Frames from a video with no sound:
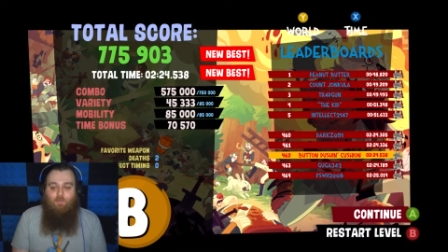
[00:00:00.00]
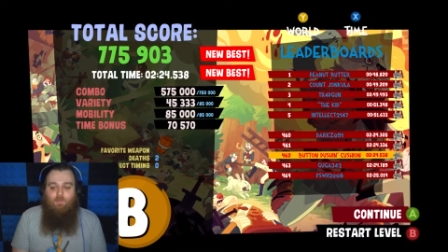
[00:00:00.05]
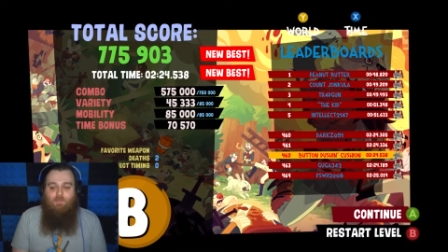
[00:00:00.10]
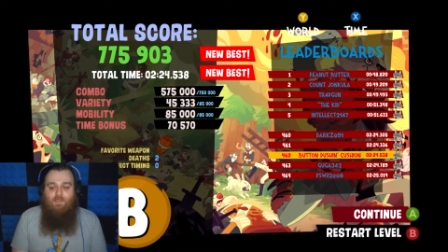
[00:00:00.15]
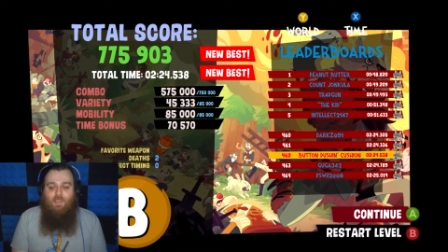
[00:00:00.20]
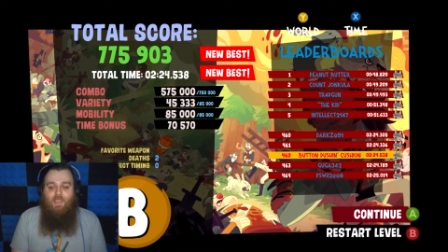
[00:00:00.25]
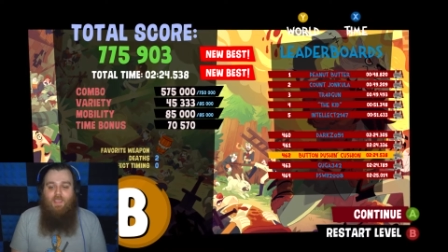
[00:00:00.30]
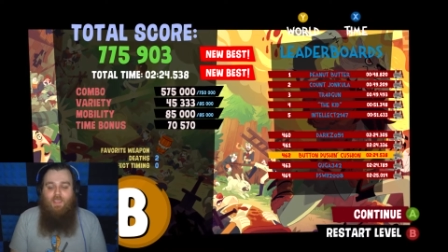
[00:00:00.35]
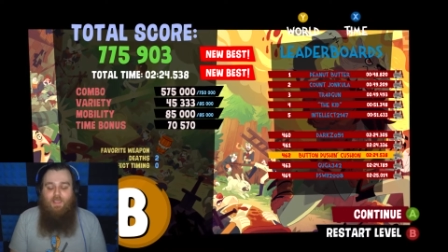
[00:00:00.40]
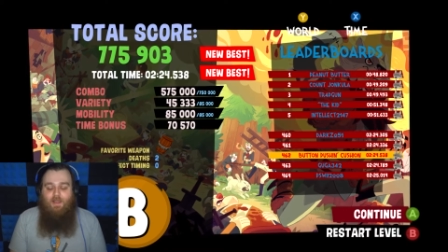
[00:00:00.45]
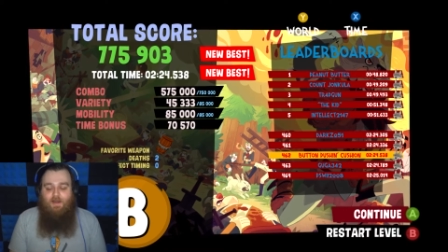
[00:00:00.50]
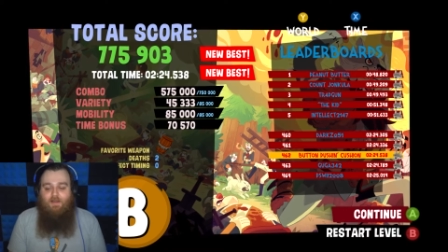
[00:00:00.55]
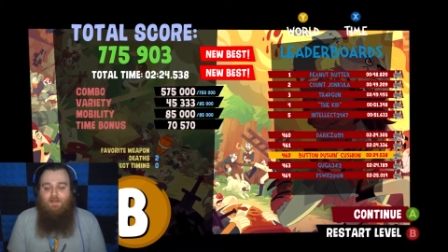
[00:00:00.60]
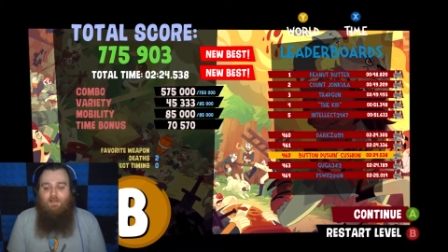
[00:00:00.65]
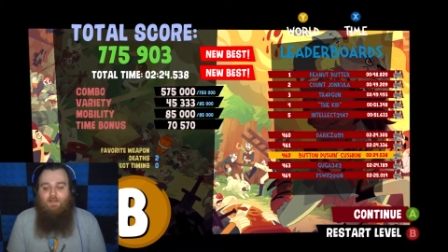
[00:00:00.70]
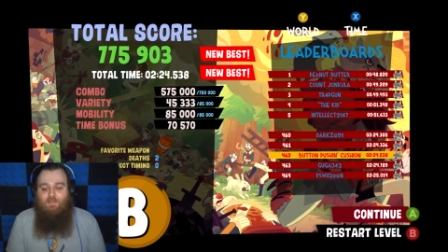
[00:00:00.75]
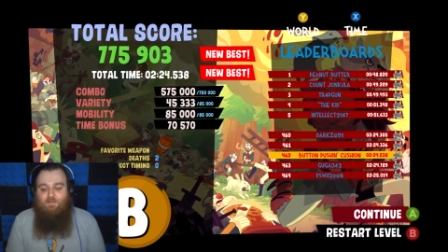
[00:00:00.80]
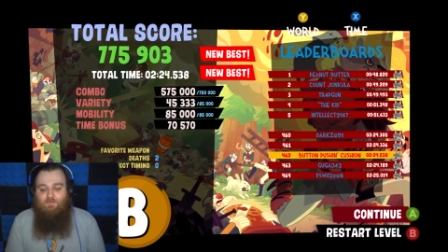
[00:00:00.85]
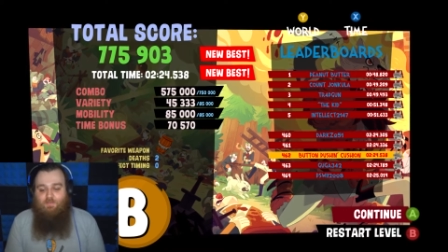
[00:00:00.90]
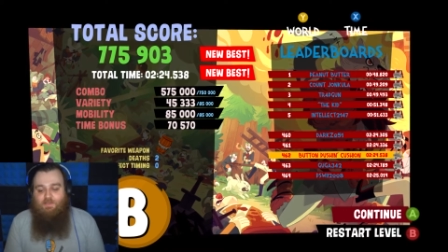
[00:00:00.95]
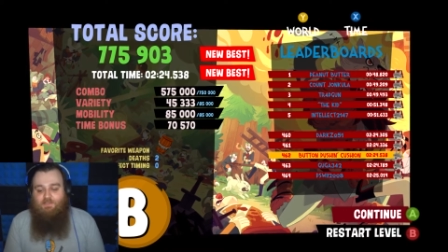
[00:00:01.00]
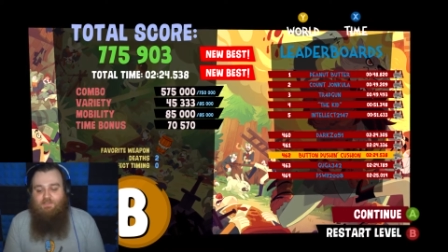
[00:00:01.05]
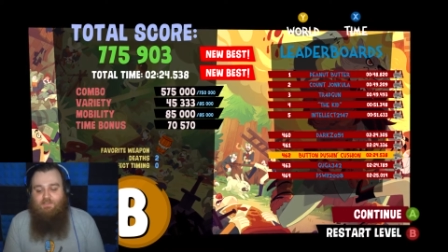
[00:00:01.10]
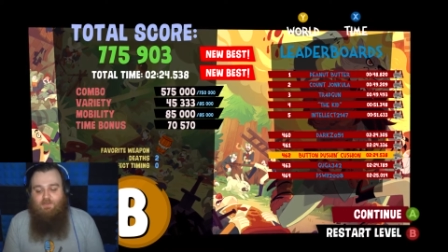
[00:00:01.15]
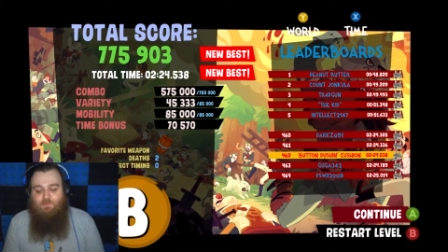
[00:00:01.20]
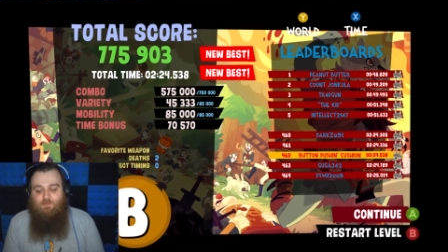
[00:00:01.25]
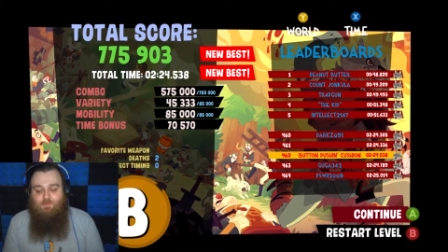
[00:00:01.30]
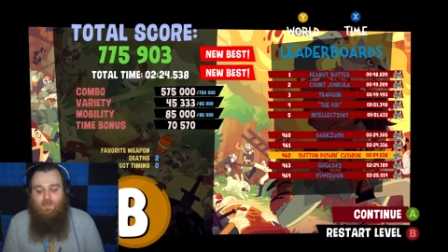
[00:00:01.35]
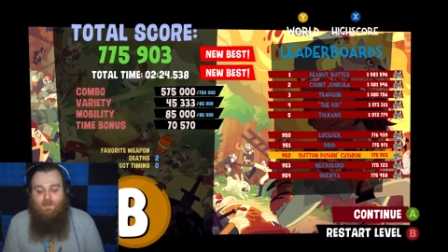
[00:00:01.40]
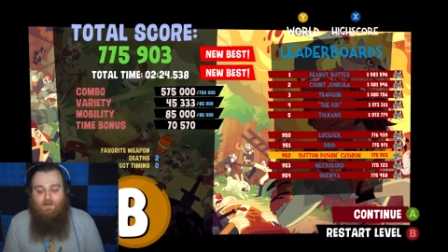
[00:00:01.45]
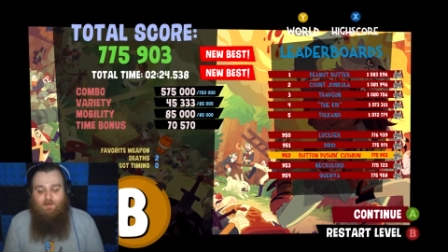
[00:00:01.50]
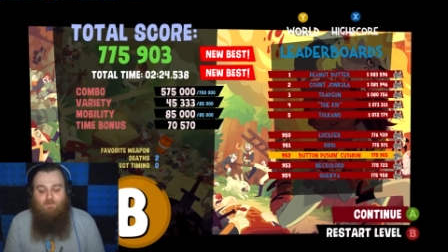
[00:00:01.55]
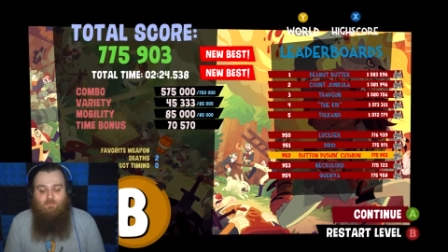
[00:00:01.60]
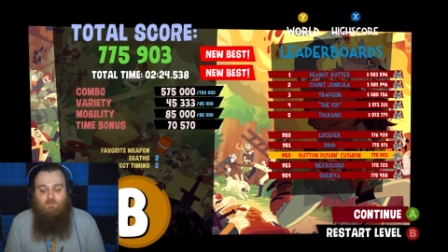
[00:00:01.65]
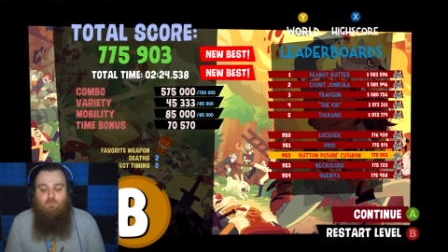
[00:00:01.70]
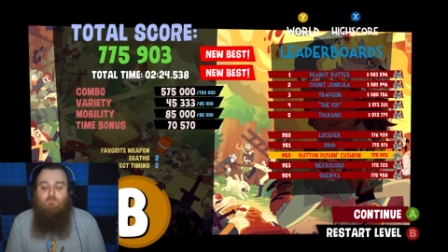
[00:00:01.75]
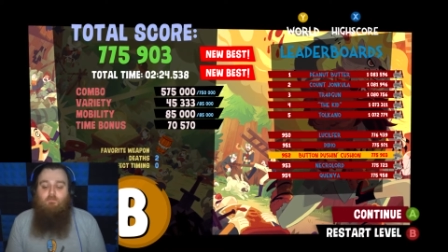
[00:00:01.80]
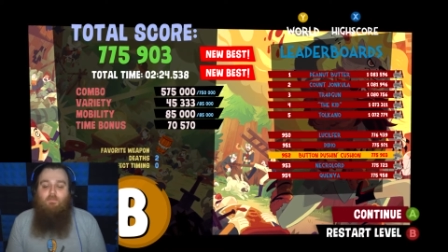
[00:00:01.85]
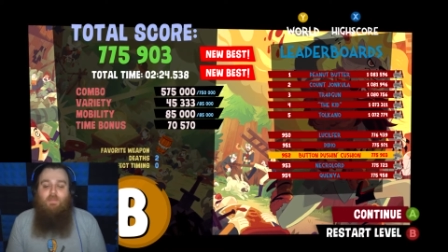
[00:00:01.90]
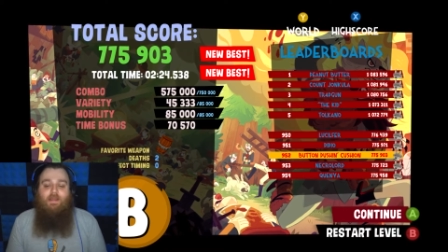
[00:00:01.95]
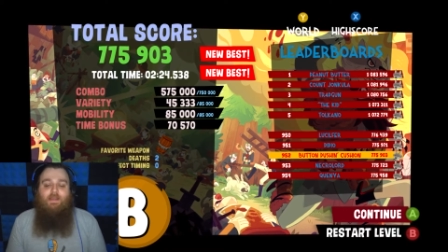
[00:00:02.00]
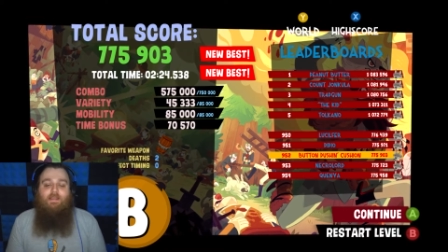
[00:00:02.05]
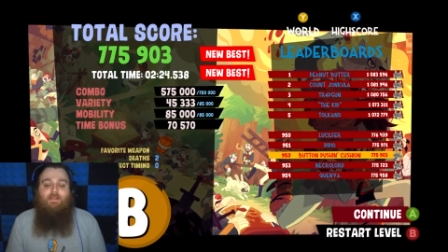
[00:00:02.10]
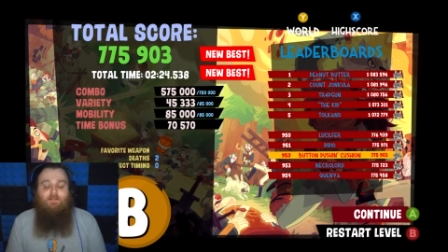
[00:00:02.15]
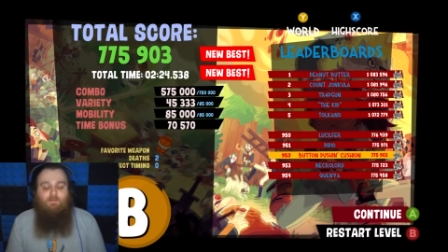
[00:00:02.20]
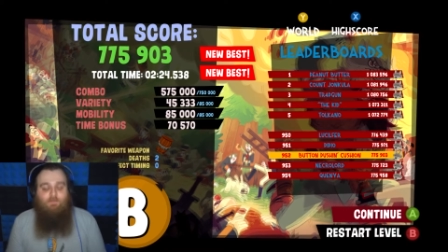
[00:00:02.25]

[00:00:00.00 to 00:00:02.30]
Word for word: in the hell are you meant to do that in under a minute?